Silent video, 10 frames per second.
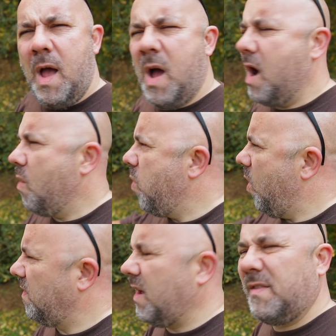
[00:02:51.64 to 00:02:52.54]

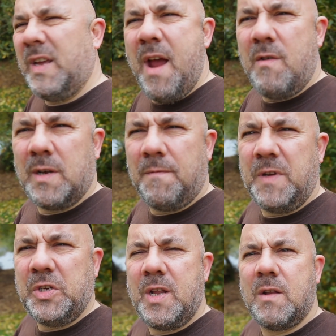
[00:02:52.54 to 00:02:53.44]
the areas I'm
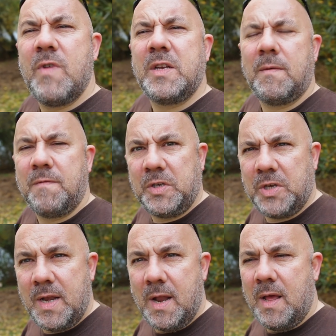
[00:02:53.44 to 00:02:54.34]
fishing, the rigs I'm
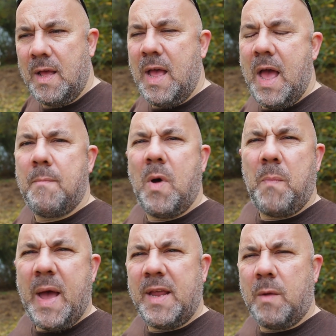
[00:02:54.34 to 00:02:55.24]
fishing, and my
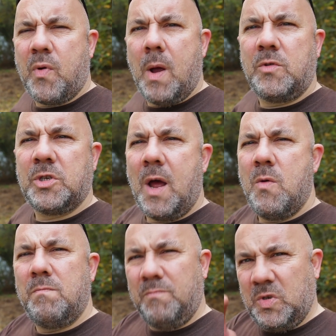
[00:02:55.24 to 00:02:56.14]
baiting approach.
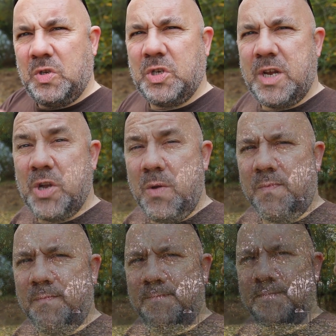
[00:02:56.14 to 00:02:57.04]
So, see you
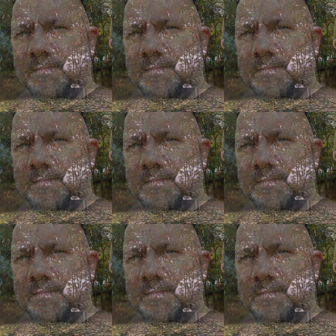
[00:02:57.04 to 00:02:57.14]
soon.